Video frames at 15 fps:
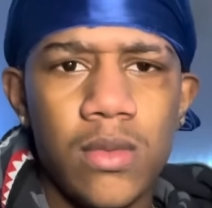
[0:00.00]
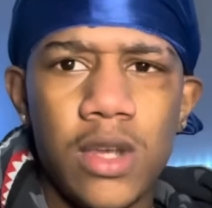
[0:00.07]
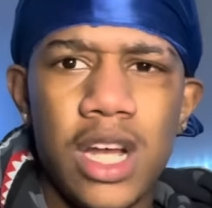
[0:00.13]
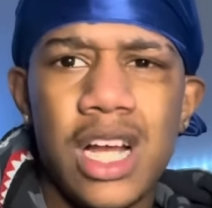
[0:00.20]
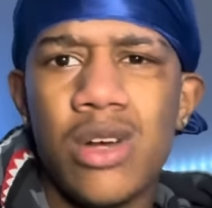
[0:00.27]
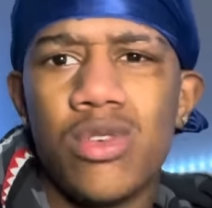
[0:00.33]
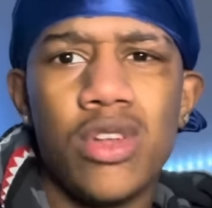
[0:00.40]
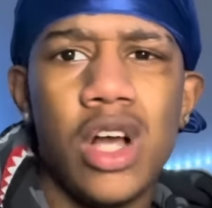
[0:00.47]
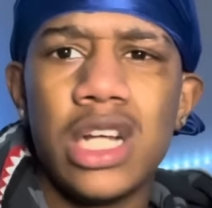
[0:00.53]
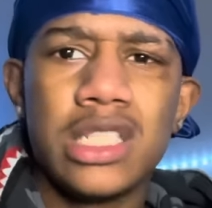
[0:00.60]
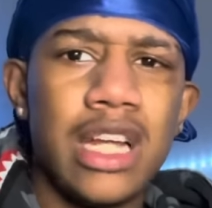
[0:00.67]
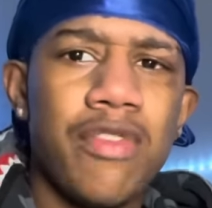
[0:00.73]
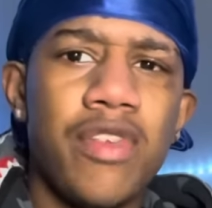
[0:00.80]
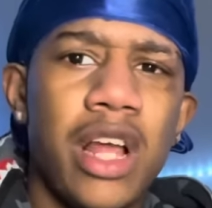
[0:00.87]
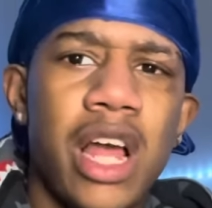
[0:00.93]
I don't know. I, I
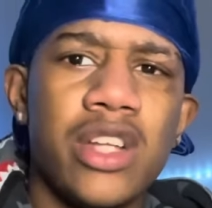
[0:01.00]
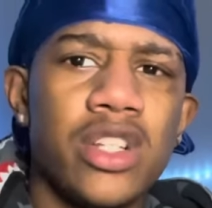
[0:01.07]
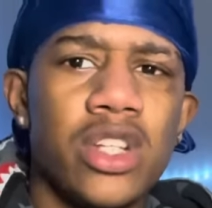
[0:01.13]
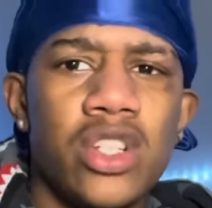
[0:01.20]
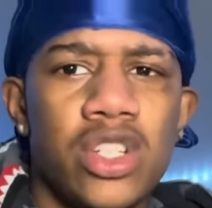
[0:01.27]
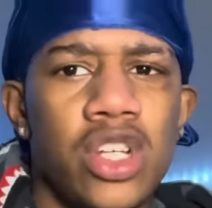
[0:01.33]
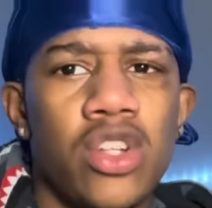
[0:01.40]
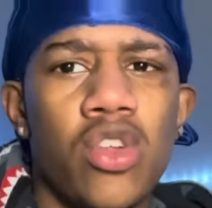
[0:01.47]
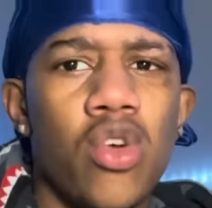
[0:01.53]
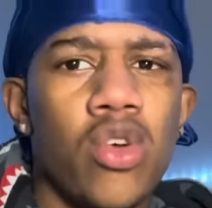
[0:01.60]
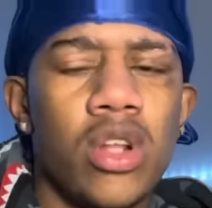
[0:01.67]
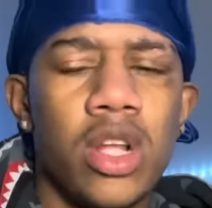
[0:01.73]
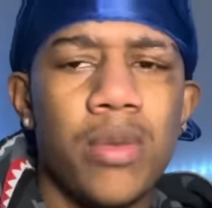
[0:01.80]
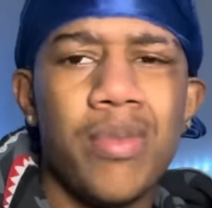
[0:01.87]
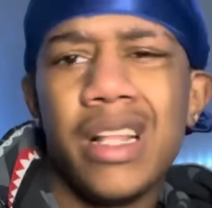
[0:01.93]
feel like I should just ignore
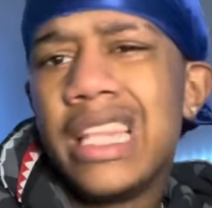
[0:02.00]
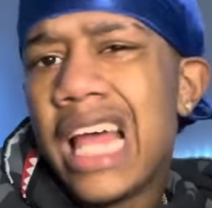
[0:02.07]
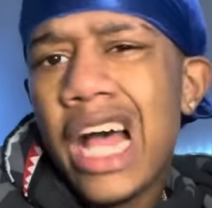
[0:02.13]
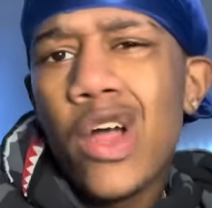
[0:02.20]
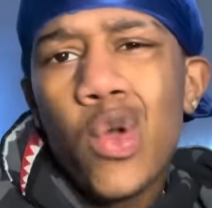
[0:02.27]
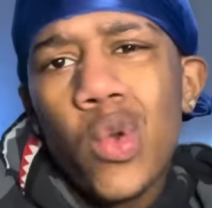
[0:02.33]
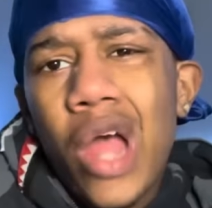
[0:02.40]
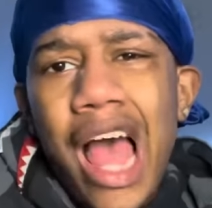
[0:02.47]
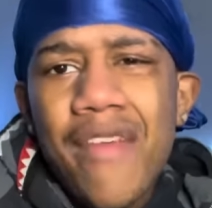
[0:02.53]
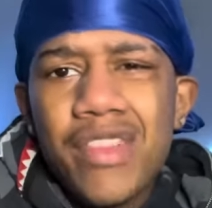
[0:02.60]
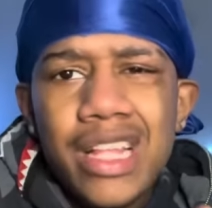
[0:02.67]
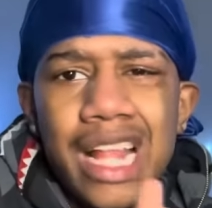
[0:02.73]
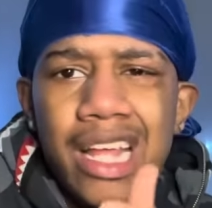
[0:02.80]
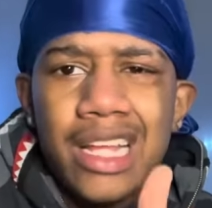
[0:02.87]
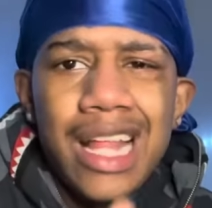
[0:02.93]
that. But now after
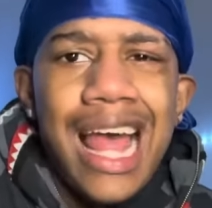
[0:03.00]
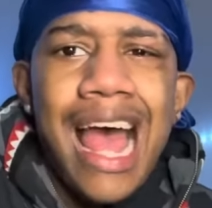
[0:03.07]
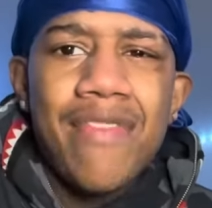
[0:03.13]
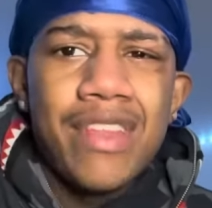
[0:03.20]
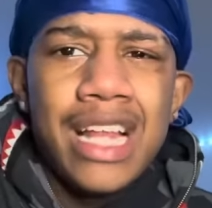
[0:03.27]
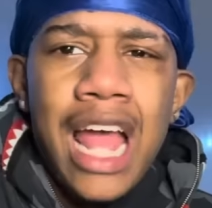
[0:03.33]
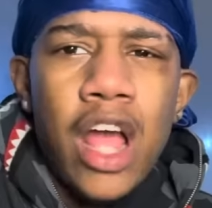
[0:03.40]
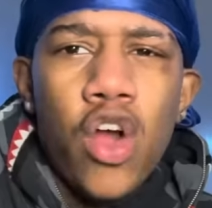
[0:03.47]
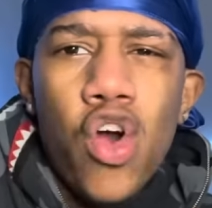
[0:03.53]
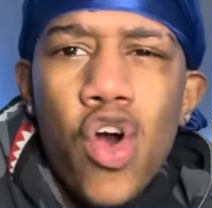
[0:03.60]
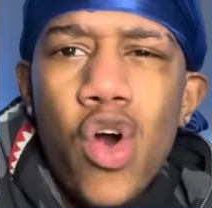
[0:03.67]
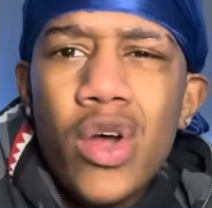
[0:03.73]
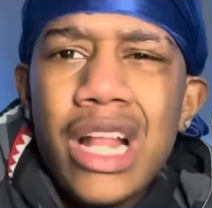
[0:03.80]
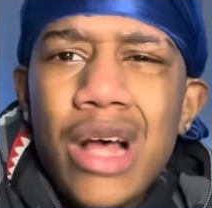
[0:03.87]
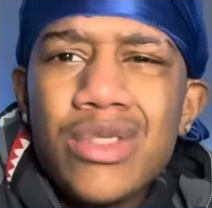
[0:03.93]
like after that
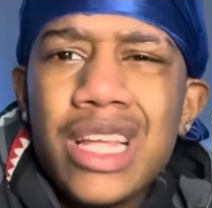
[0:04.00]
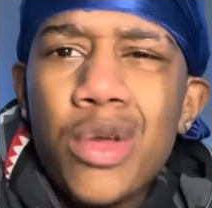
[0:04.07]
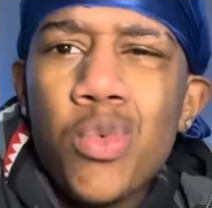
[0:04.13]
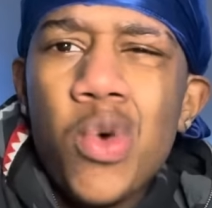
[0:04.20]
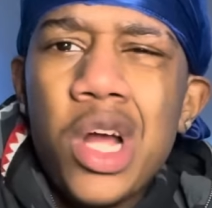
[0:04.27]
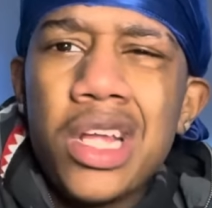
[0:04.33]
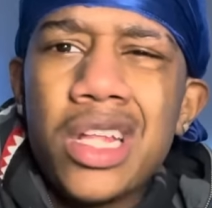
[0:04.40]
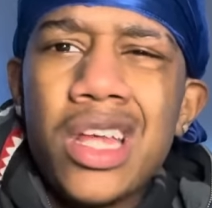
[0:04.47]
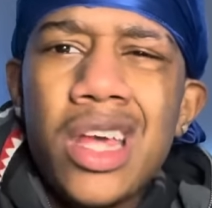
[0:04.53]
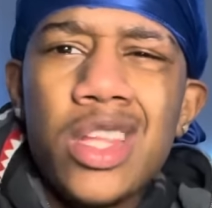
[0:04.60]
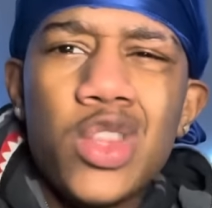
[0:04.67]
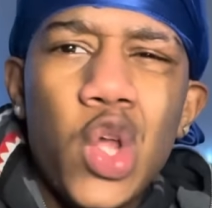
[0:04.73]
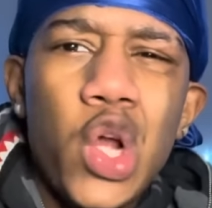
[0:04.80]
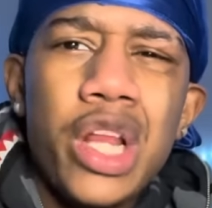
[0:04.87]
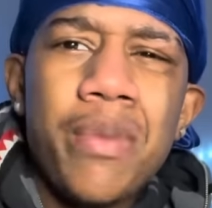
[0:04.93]
call, that was like what
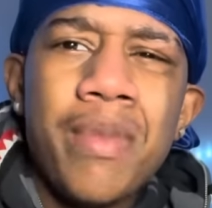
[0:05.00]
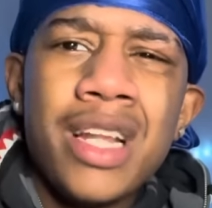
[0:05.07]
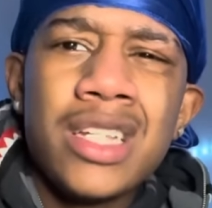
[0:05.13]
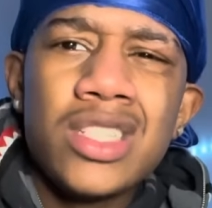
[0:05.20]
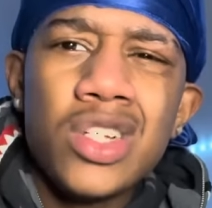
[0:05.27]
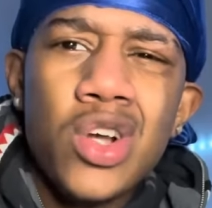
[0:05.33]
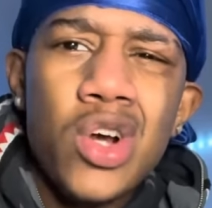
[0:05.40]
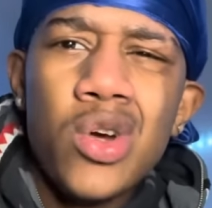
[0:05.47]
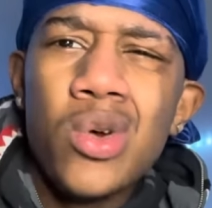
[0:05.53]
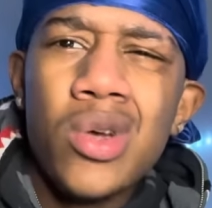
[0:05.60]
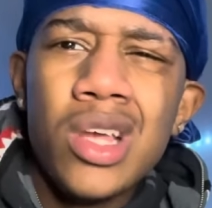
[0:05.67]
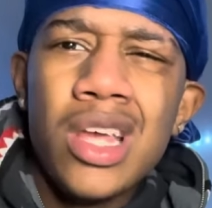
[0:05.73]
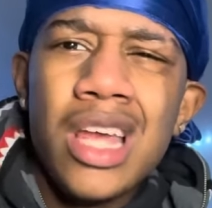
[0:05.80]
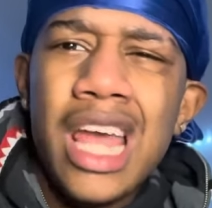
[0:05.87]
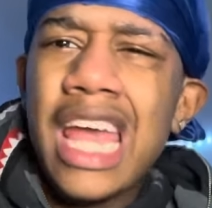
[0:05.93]
thirty minutes ago,
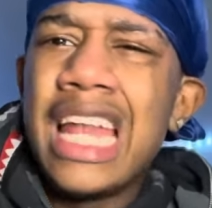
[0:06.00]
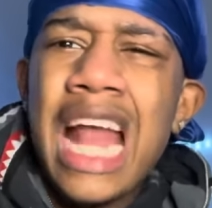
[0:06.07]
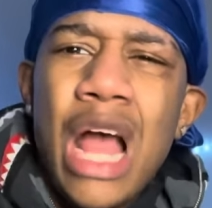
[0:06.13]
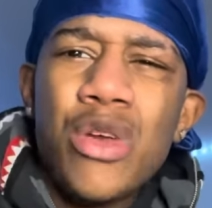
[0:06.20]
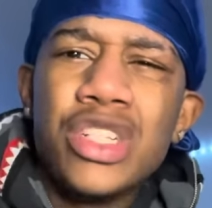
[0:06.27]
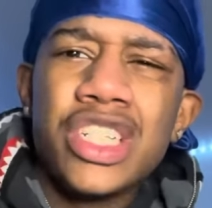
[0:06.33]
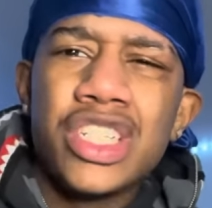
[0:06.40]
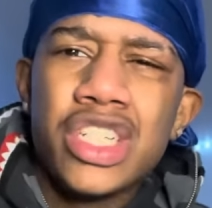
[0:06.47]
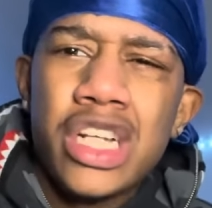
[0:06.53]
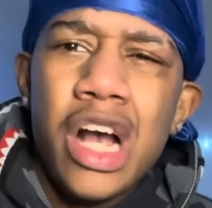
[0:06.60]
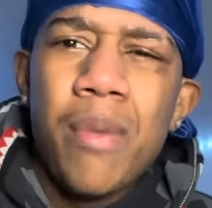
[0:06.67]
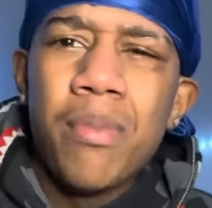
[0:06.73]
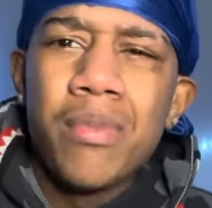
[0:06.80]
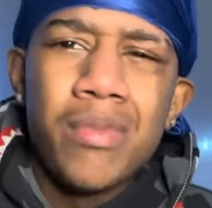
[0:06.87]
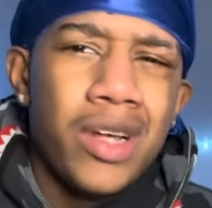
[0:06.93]
and now you just
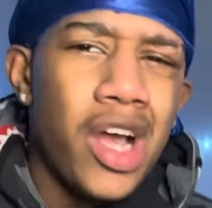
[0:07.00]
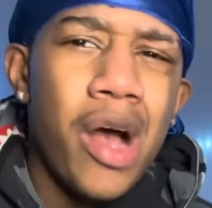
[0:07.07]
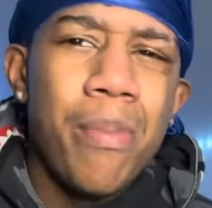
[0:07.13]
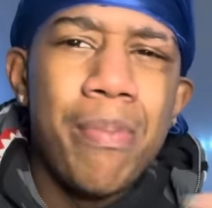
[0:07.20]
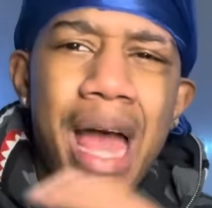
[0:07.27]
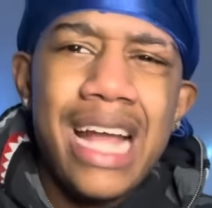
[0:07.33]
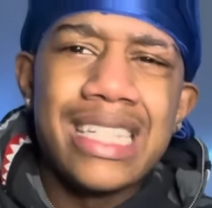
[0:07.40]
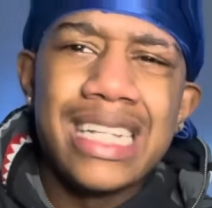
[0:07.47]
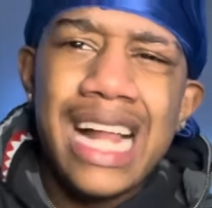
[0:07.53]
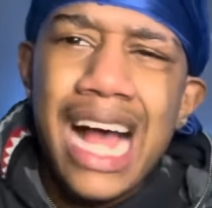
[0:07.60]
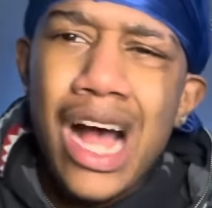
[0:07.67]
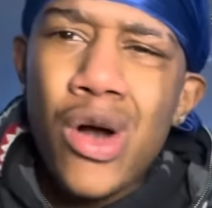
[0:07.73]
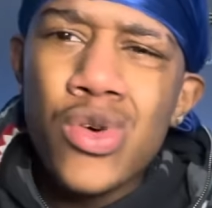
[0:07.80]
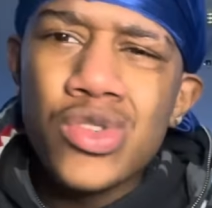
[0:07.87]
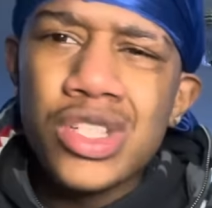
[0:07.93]
come come back to the
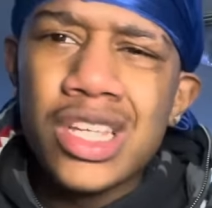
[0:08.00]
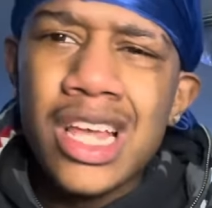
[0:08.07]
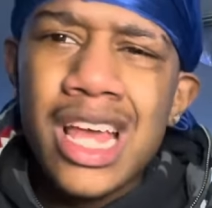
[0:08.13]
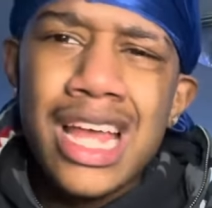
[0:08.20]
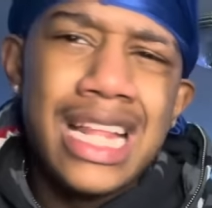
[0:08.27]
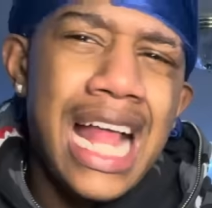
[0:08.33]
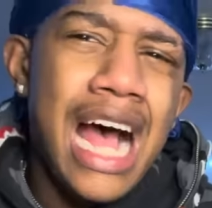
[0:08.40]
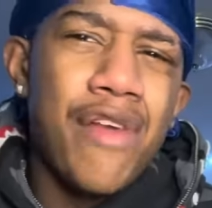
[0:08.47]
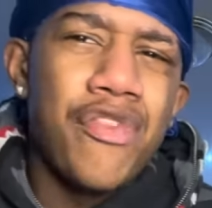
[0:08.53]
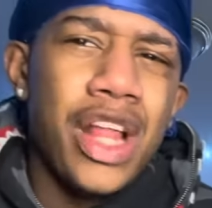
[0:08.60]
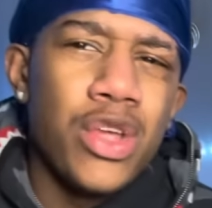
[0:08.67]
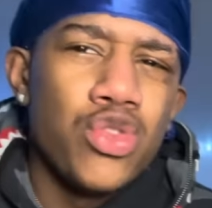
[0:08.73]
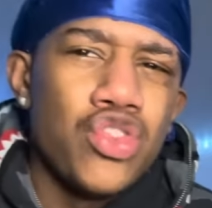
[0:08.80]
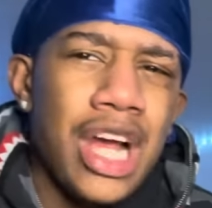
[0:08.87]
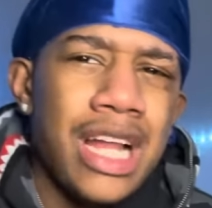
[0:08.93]
house. Now I feel like
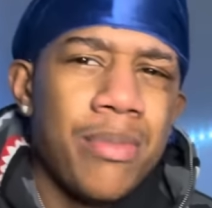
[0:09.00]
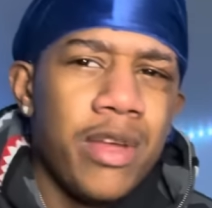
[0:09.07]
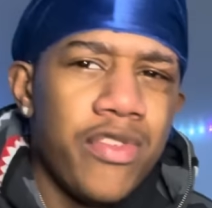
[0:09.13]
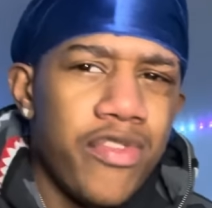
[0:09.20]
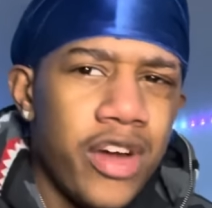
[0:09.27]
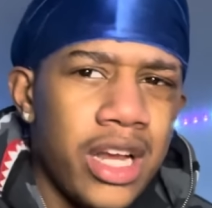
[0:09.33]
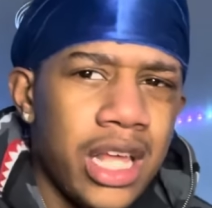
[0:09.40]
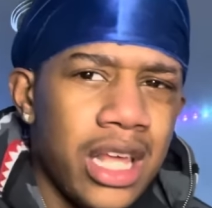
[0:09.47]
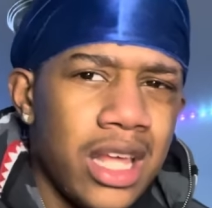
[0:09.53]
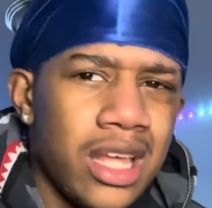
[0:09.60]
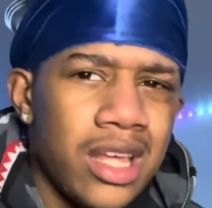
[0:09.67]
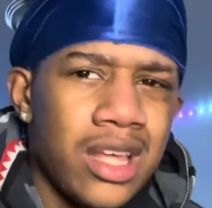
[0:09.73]
you're trying to be funny.